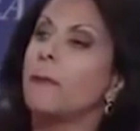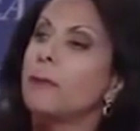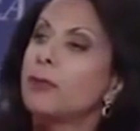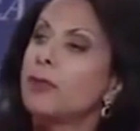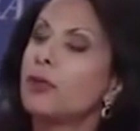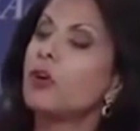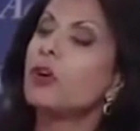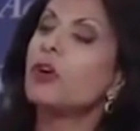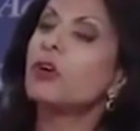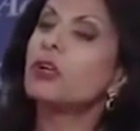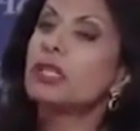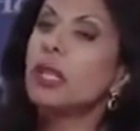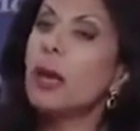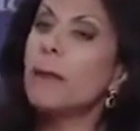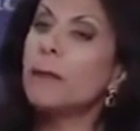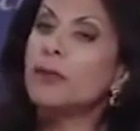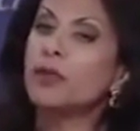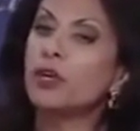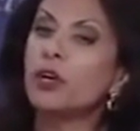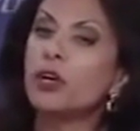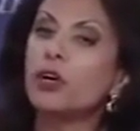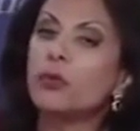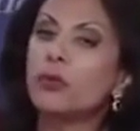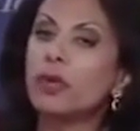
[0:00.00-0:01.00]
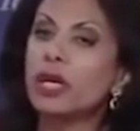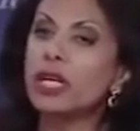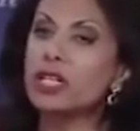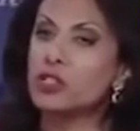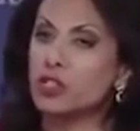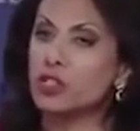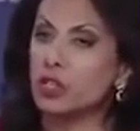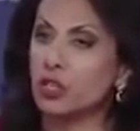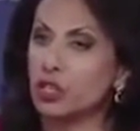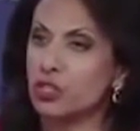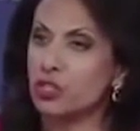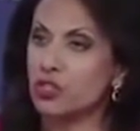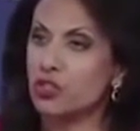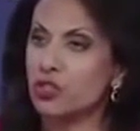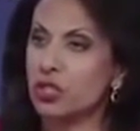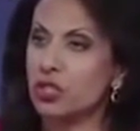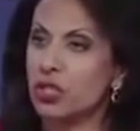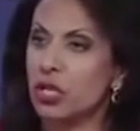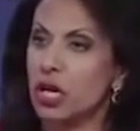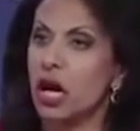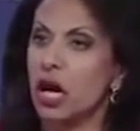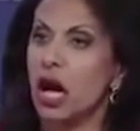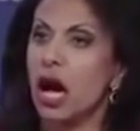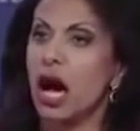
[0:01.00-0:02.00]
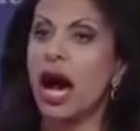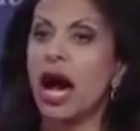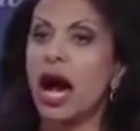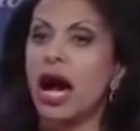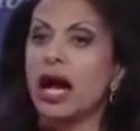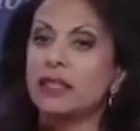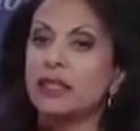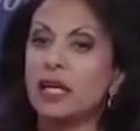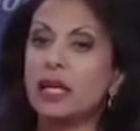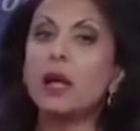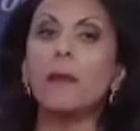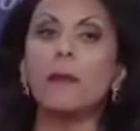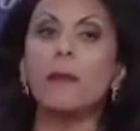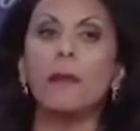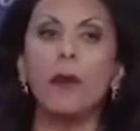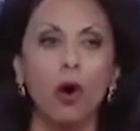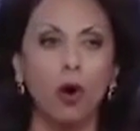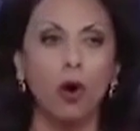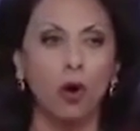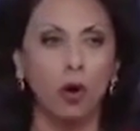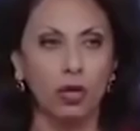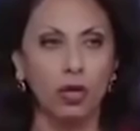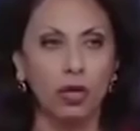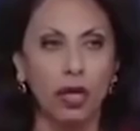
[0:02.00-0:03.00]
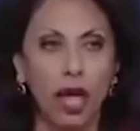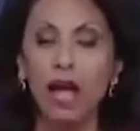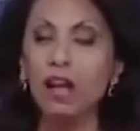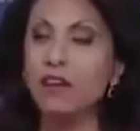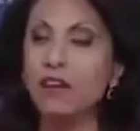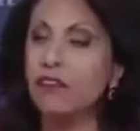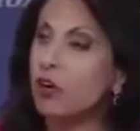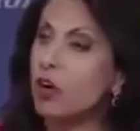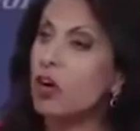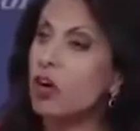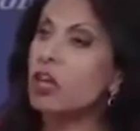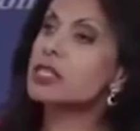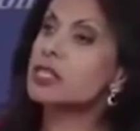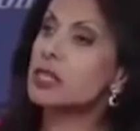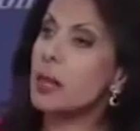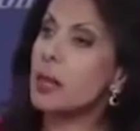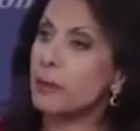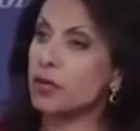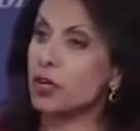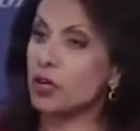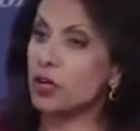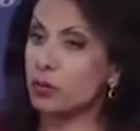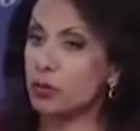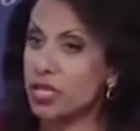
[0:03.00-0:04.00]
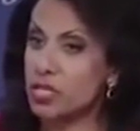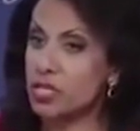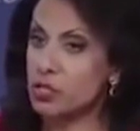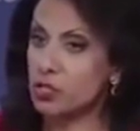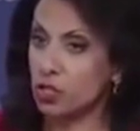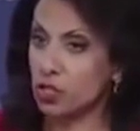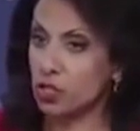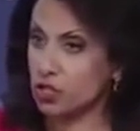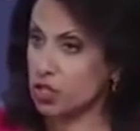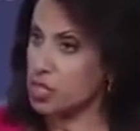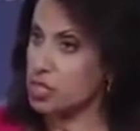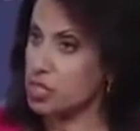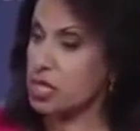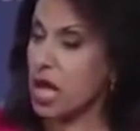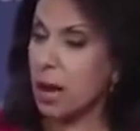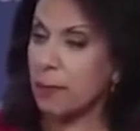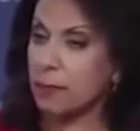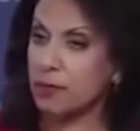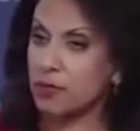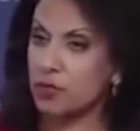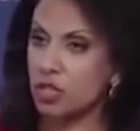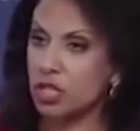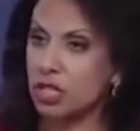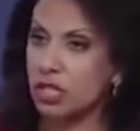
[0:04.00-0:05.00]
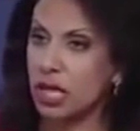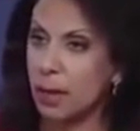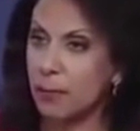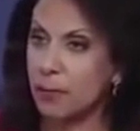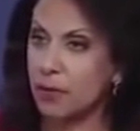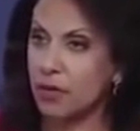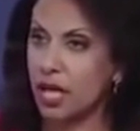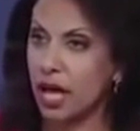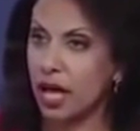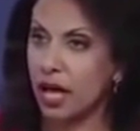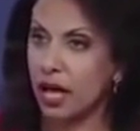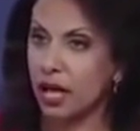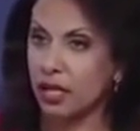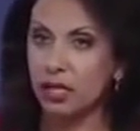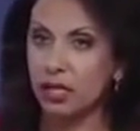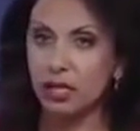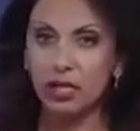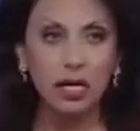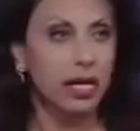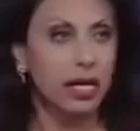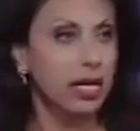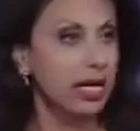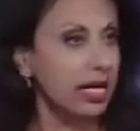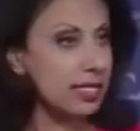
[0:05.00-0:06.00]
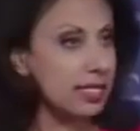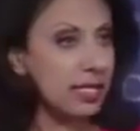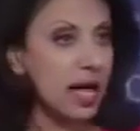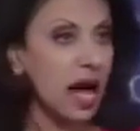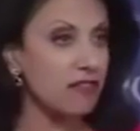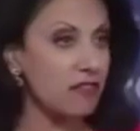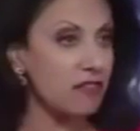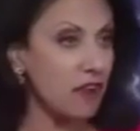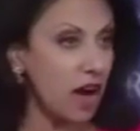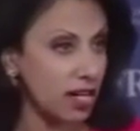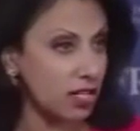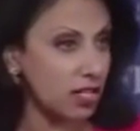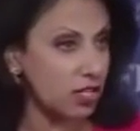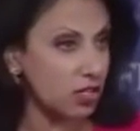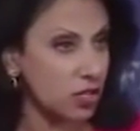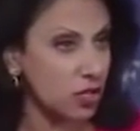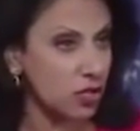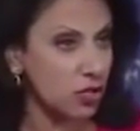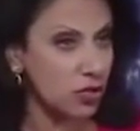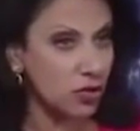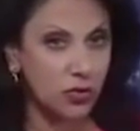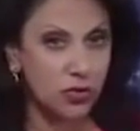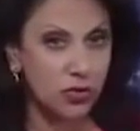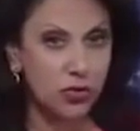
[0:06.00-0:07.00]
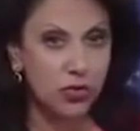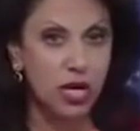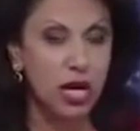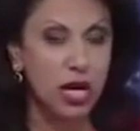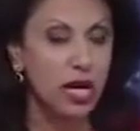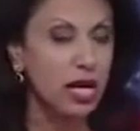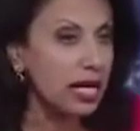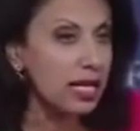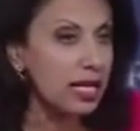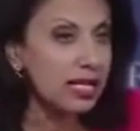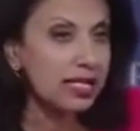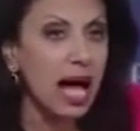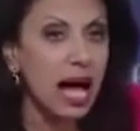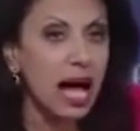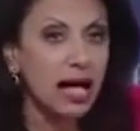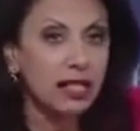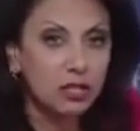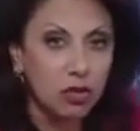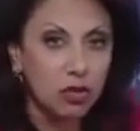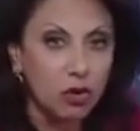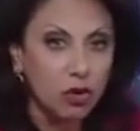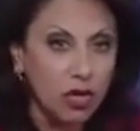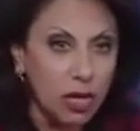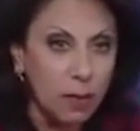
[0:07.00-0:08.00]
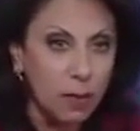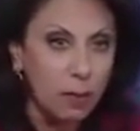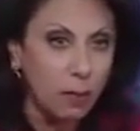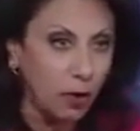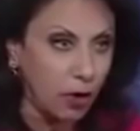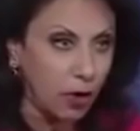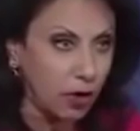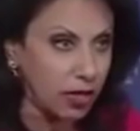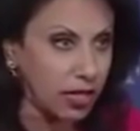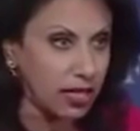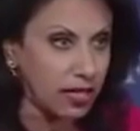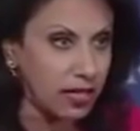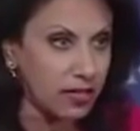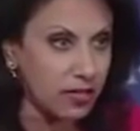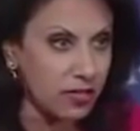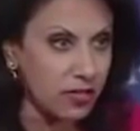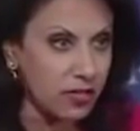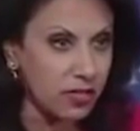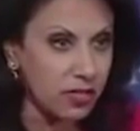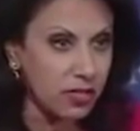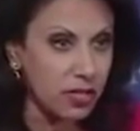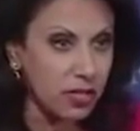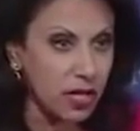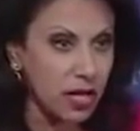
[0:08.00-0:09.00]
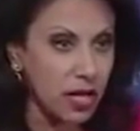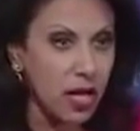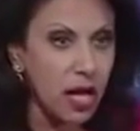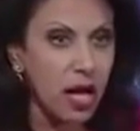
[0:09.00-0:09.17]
The Pew Research did a poll, and of course the Pew Research is not Brigitte Gabriel, is not Fox News, is not Tony Perkins.